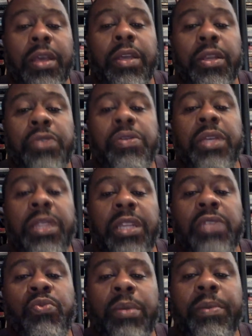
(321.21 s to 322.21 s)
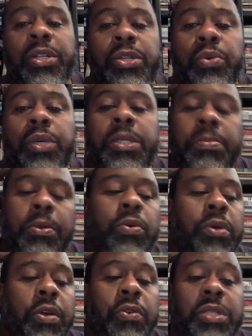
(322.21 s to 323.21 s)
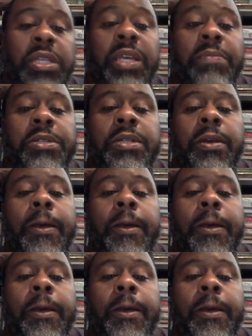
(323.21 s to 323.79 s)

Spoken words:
using these women to explore those themes.